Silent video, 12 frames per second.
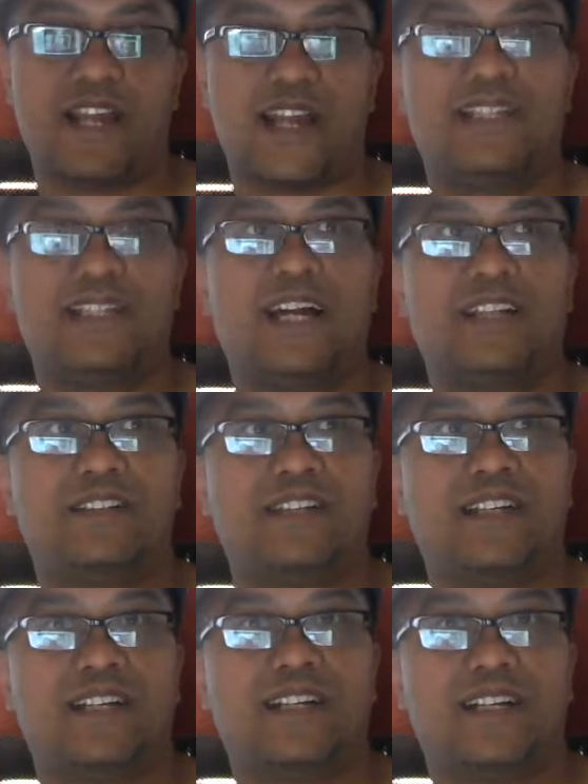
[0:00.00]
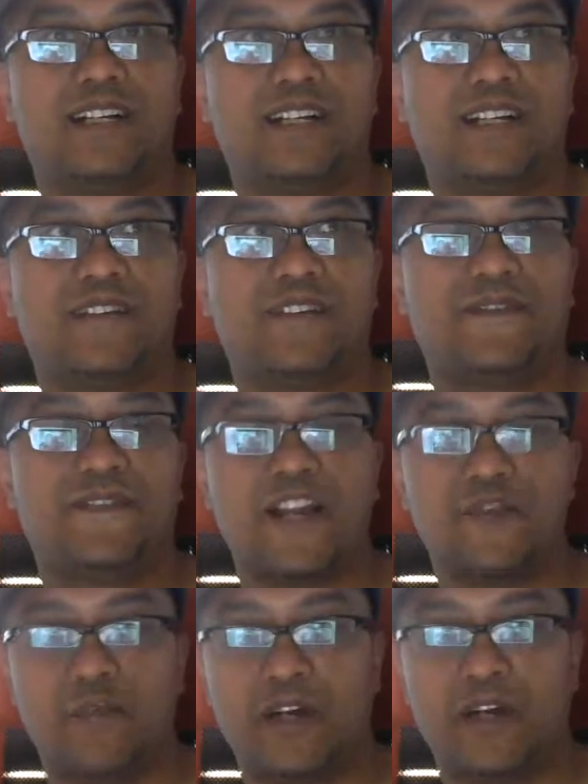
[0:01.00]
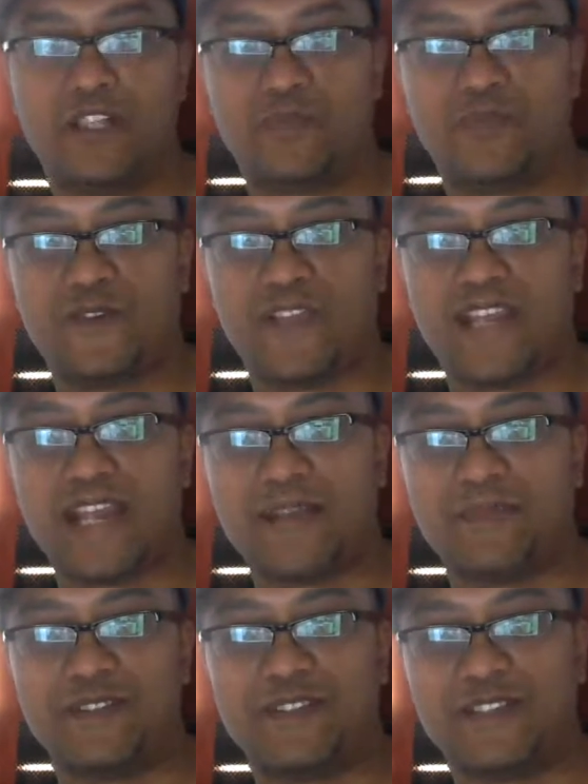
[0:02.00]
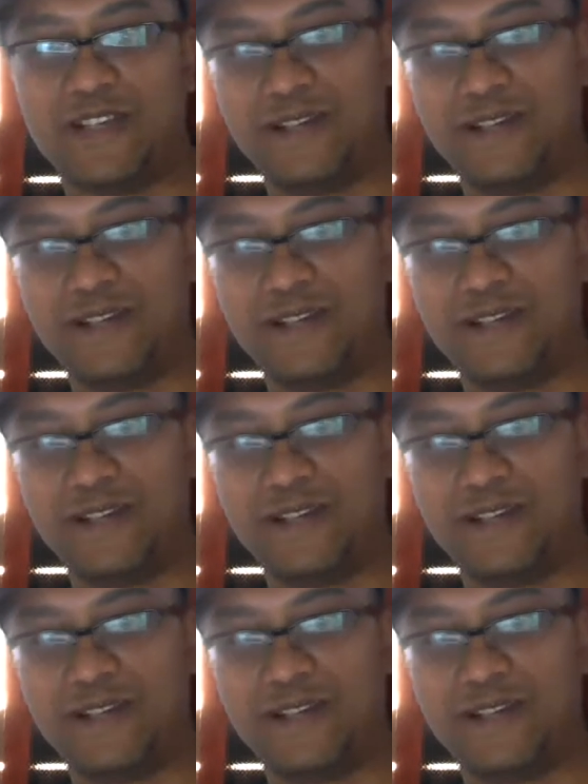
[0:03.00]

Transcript: I got 5 months before that happened. So.